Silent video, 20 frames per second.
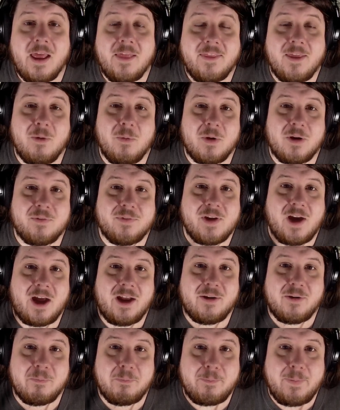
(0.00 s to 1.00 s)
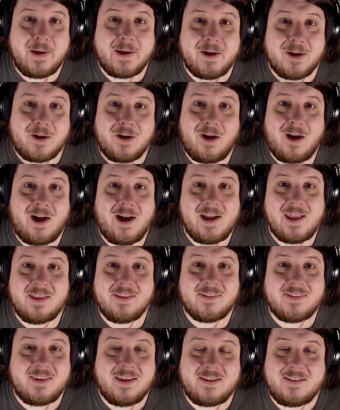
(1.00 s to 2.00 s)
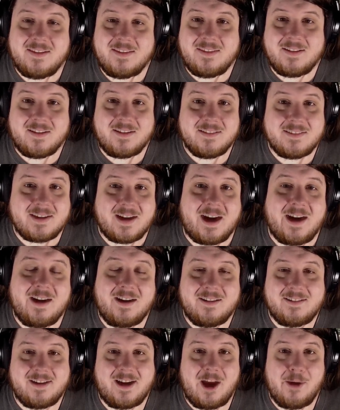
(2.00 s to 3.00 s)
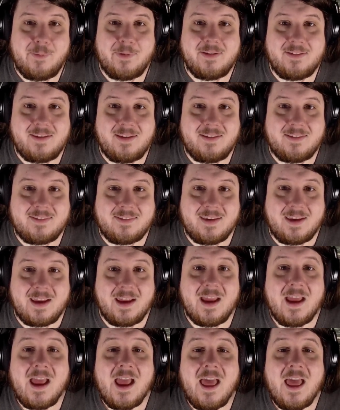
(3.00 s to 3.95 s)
they would have gotten bigger audience they did their entire time in DC